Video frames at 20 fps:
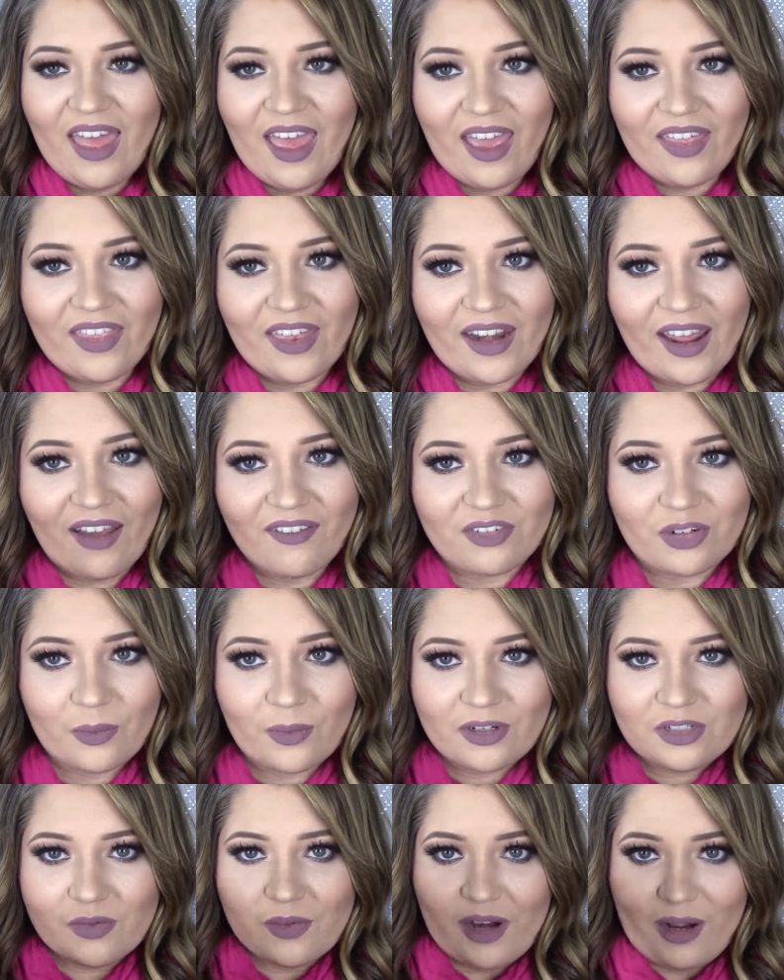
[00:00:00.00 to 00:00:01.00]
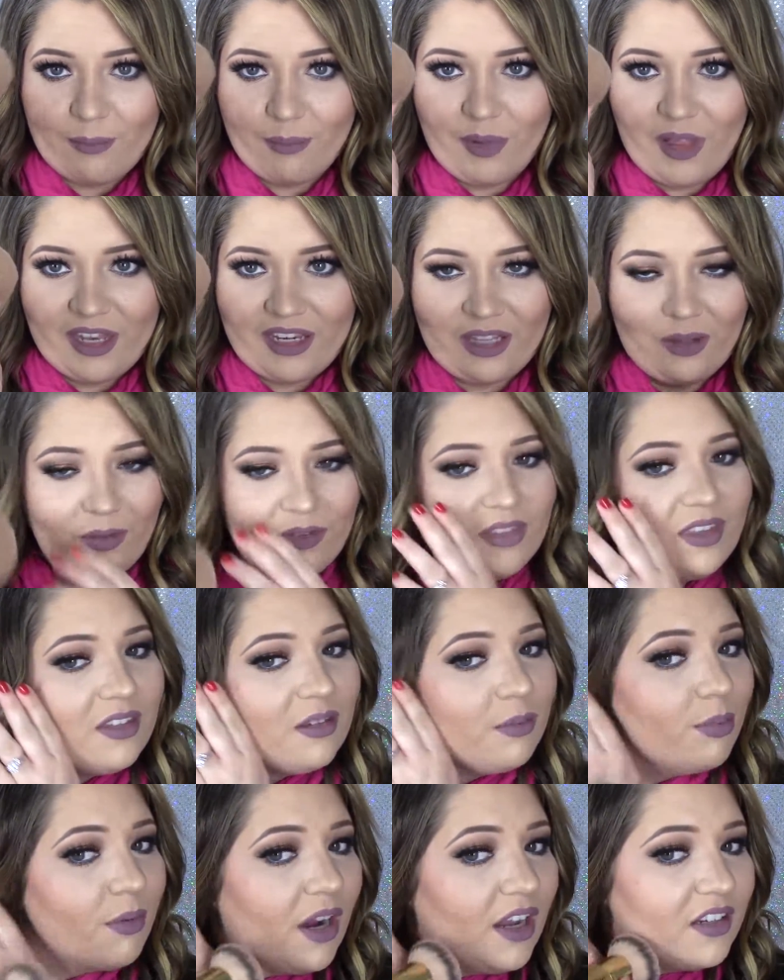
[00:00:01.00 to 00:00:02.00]
And then afterwards, when I'm blending with
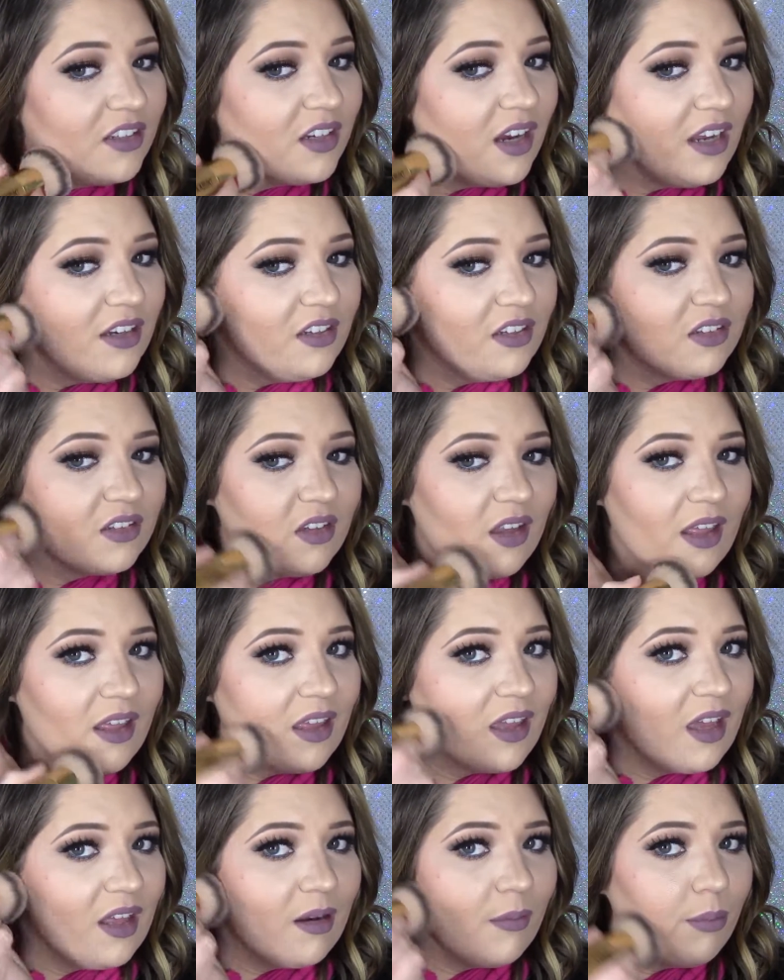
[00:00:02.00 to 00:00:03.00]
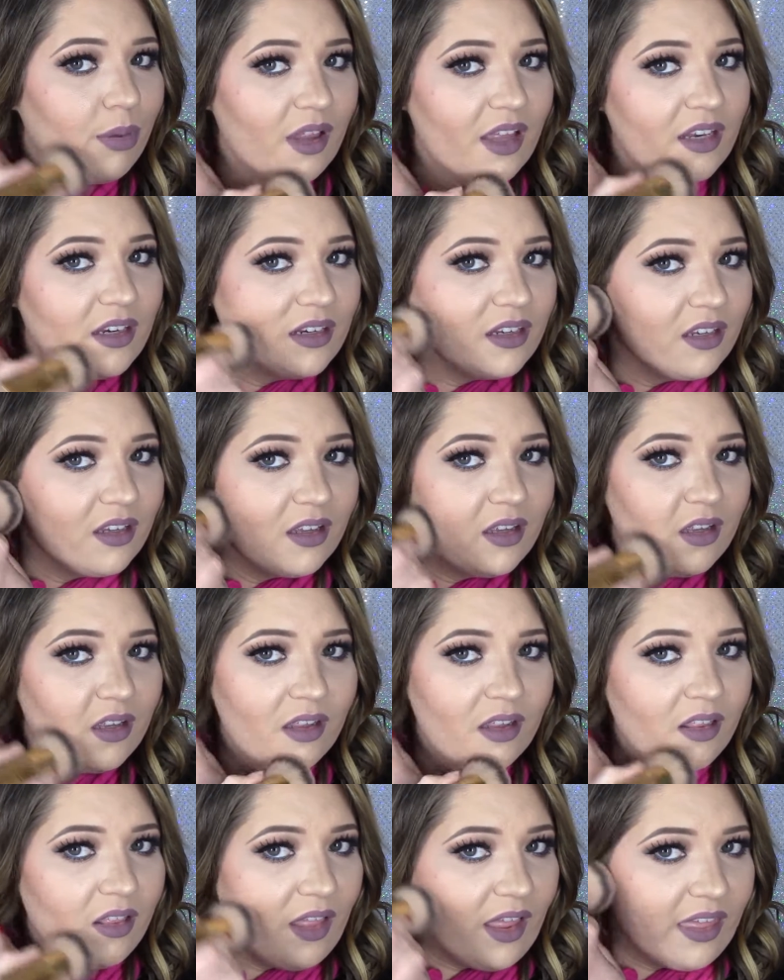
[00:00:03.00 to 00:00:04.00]
this brush, I just like kind of blend
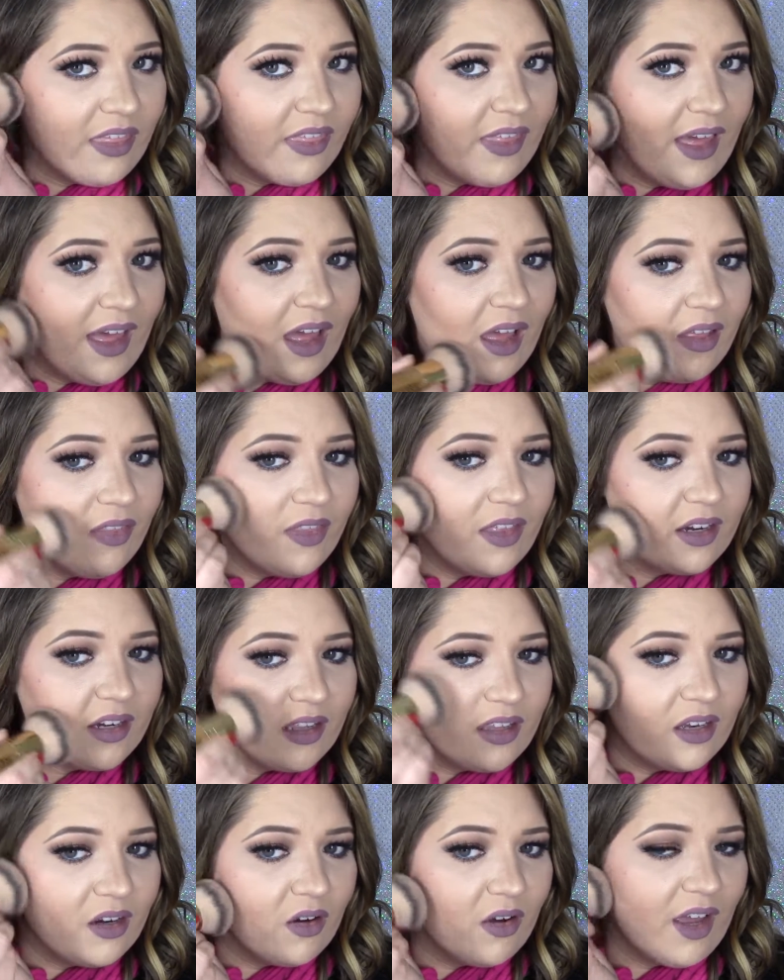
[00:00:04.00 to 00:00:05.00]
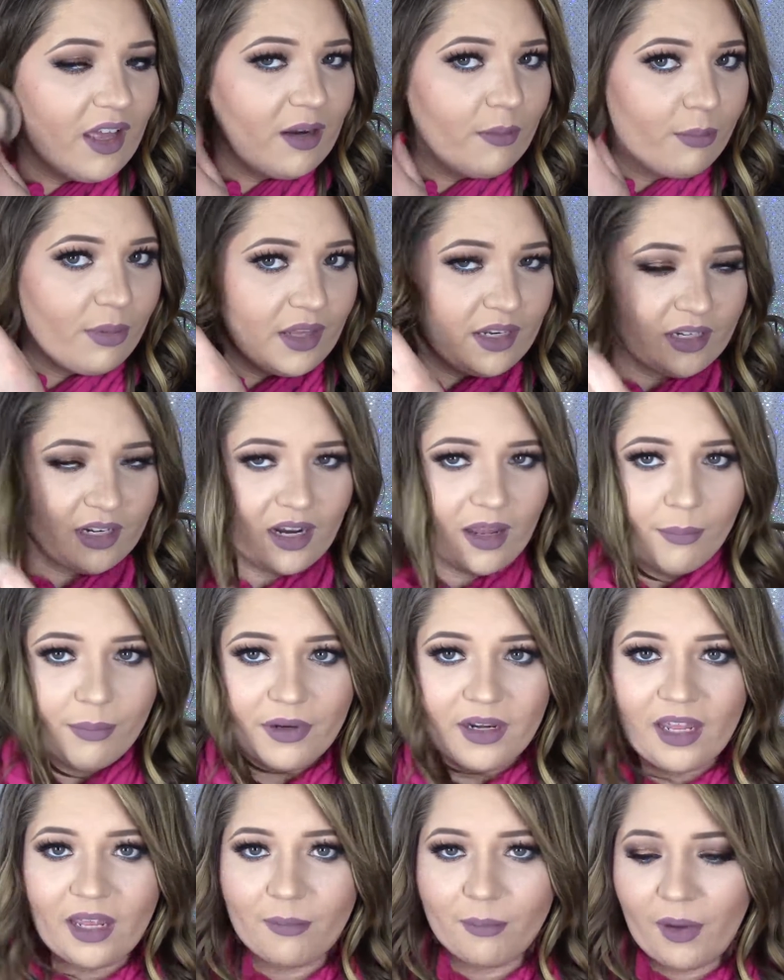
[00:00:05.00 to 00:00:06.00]
like that, and then, you know, kind of blend it up
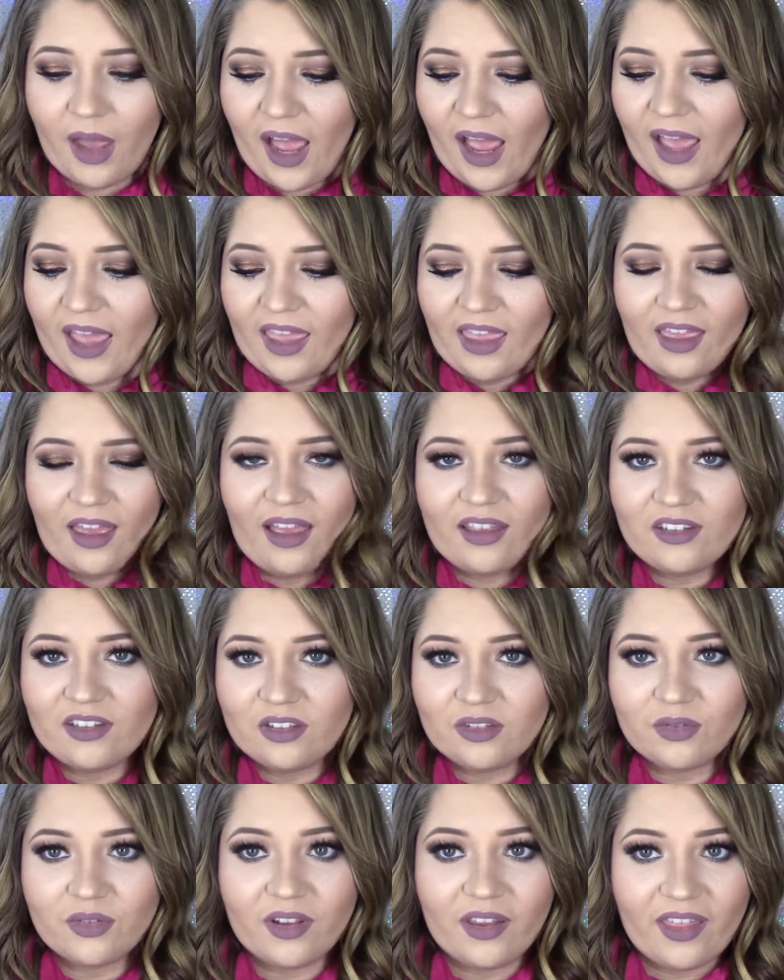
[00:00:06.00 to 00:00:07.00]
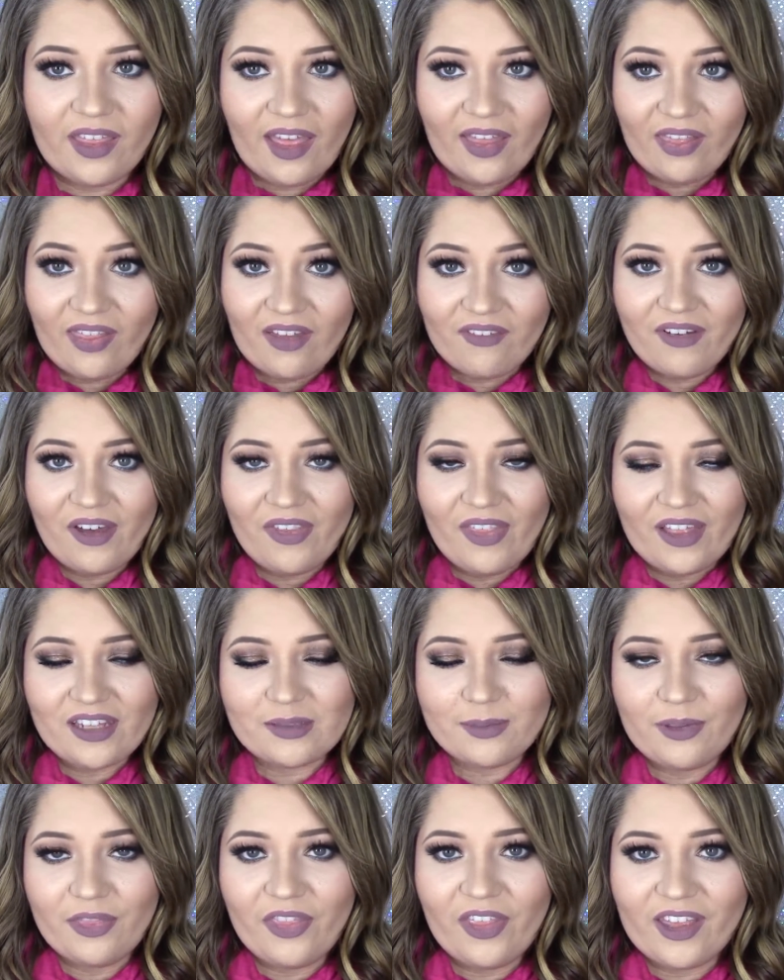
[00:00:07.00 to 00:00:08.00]
and in. But I just really, I love how
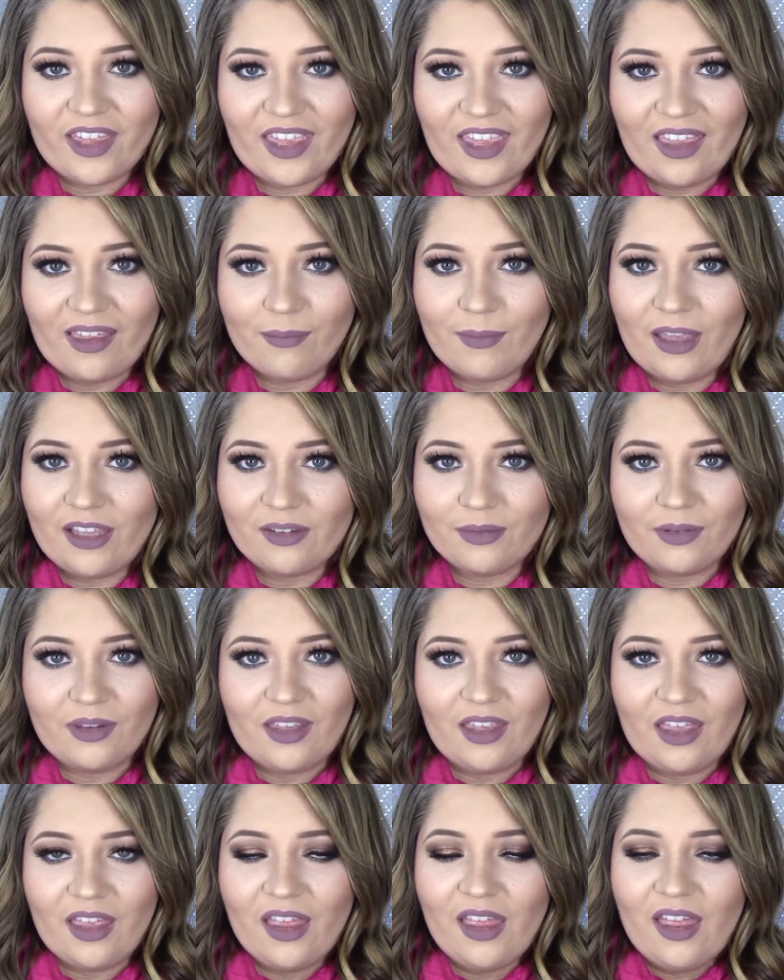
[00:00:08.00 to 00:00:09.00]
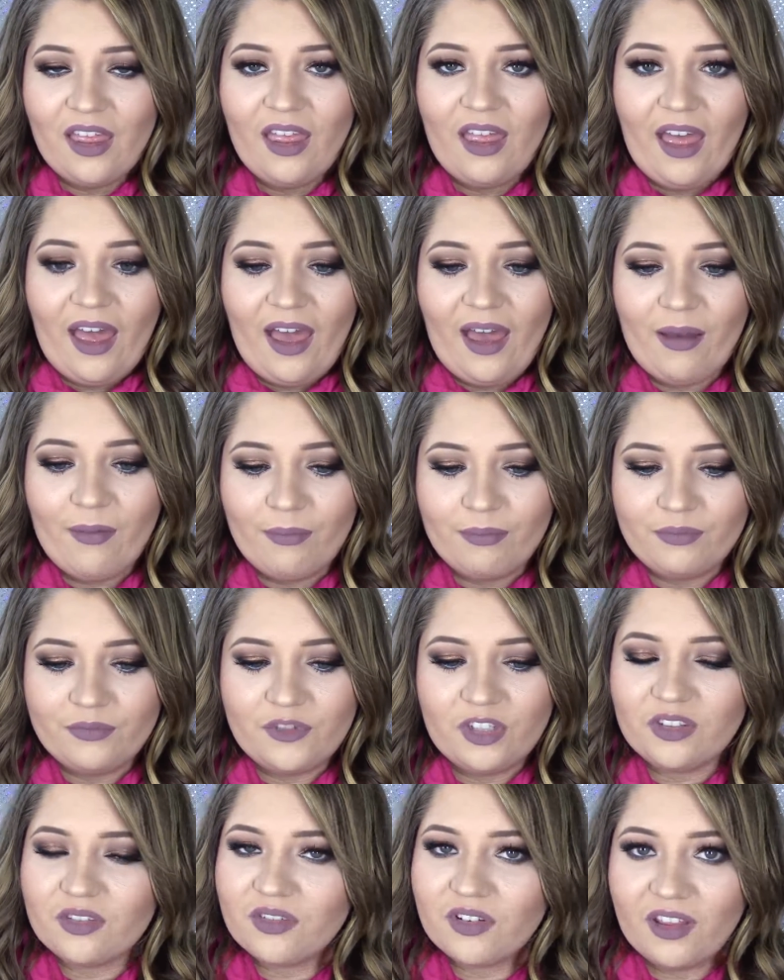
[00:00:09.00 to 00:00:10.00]
that's been looking. It makes me
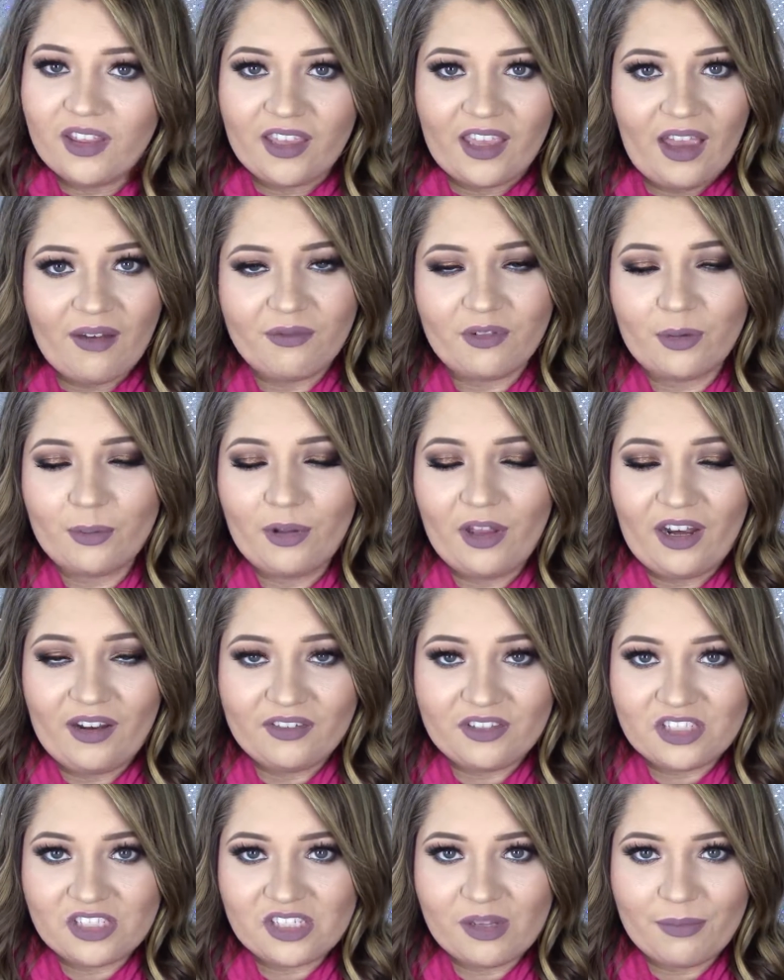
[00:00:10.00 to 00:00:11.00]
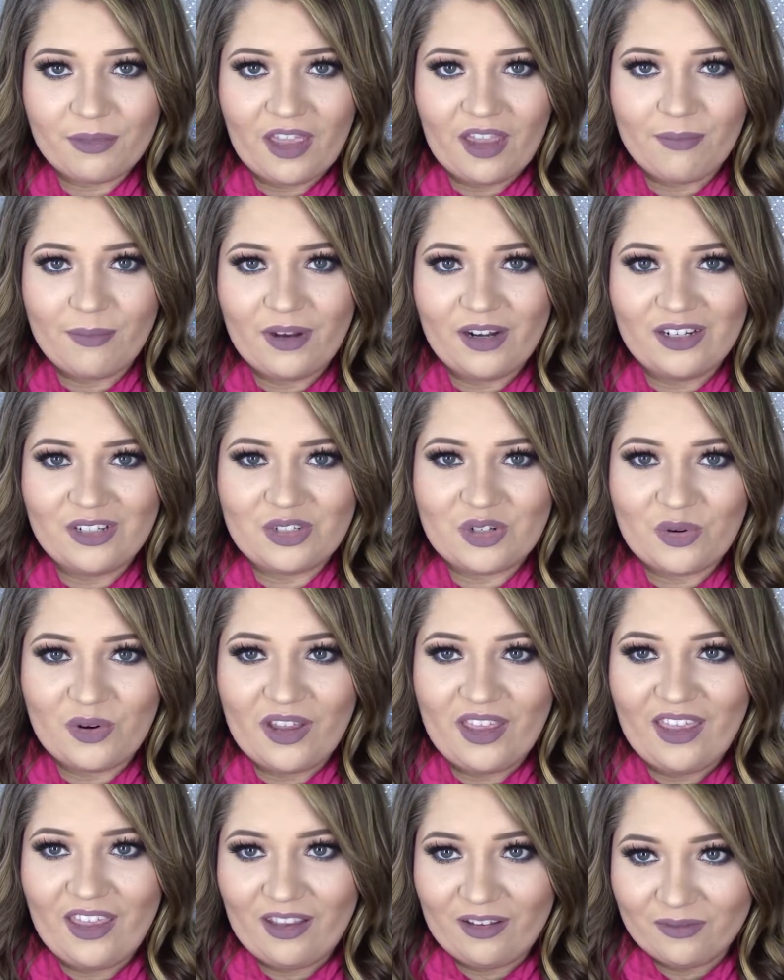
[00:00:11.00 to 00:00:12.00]
just really comfortable, and it's just something I've been
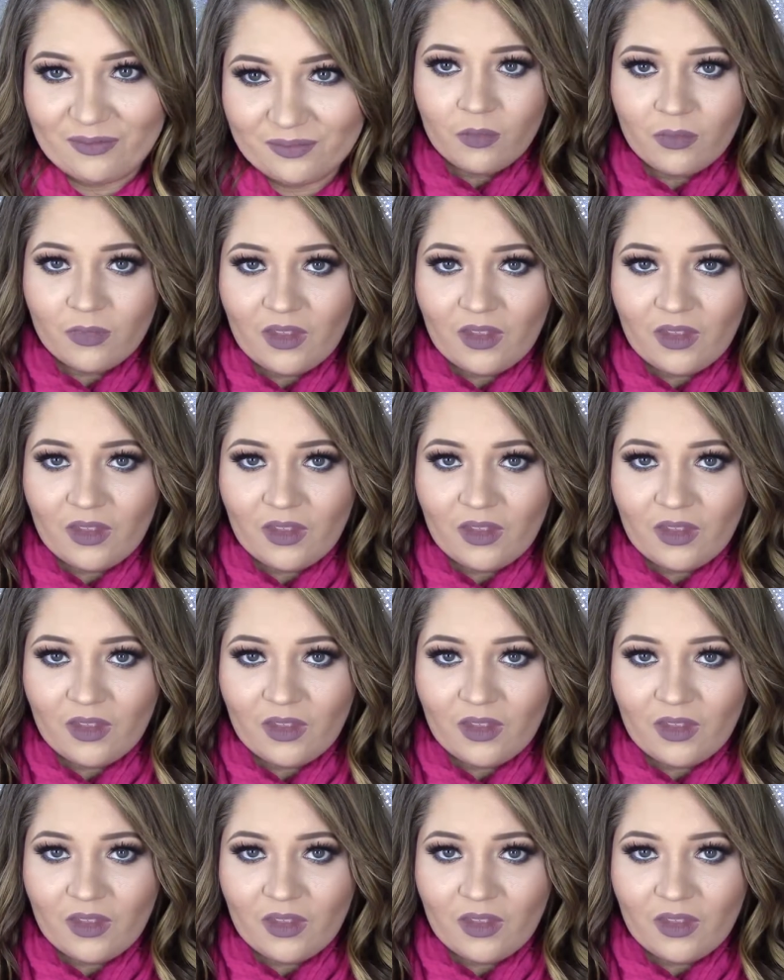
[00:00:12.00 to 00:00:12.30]
enjoying.